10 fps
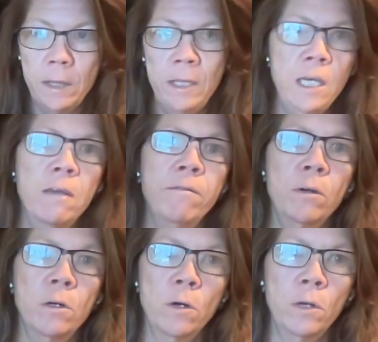the
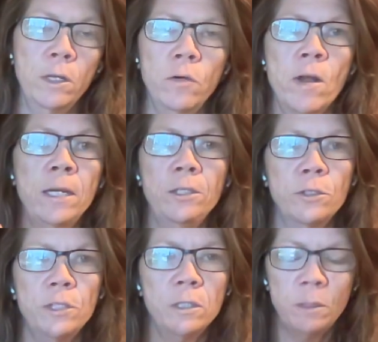giver or the
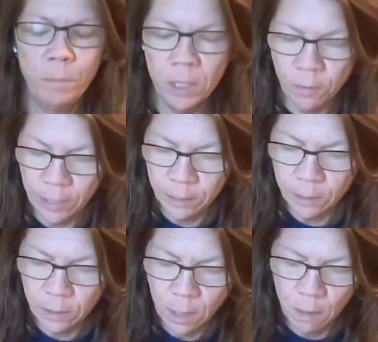grantor's spirit
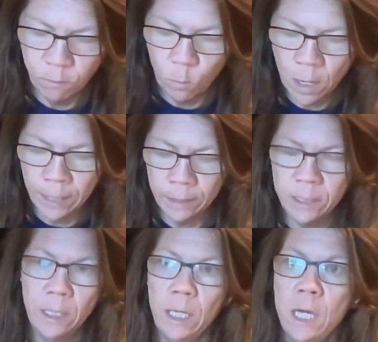of what
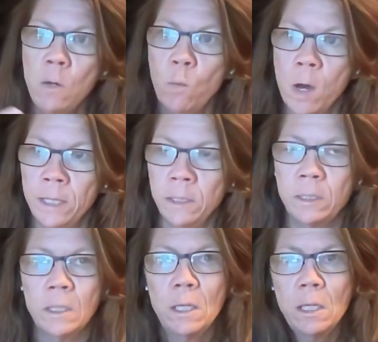he
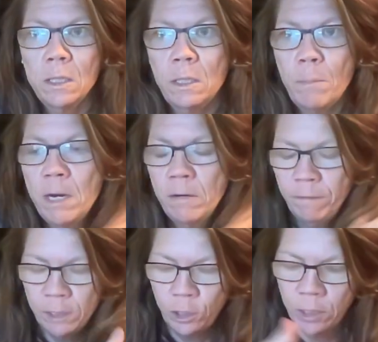wants the
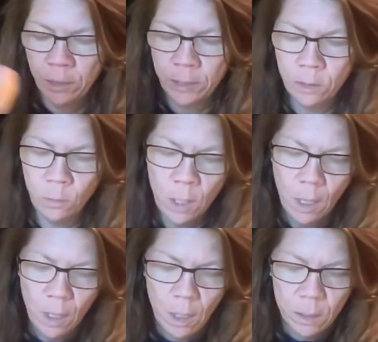beneficiary.
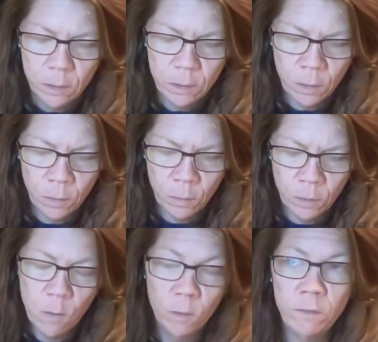
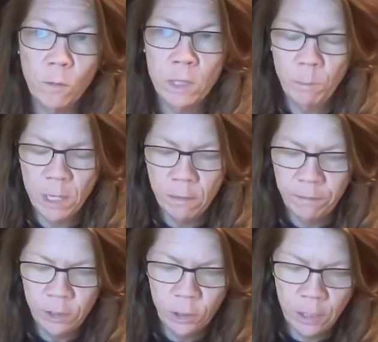So he wants for the
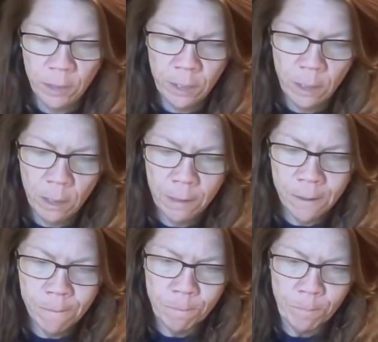beneficiary.
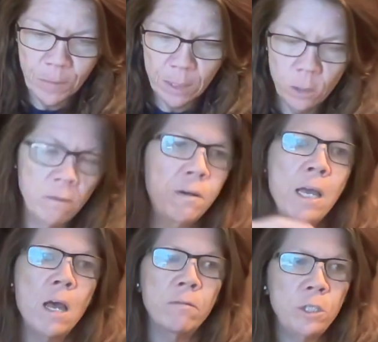So if
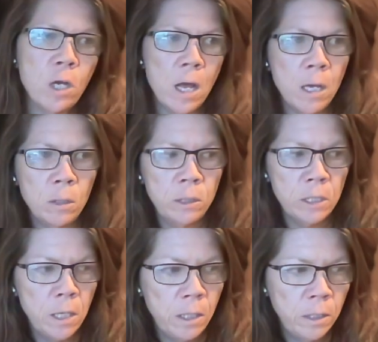I have a
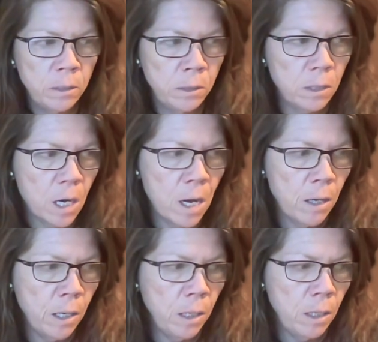child and
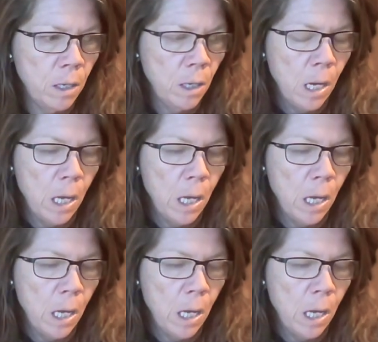I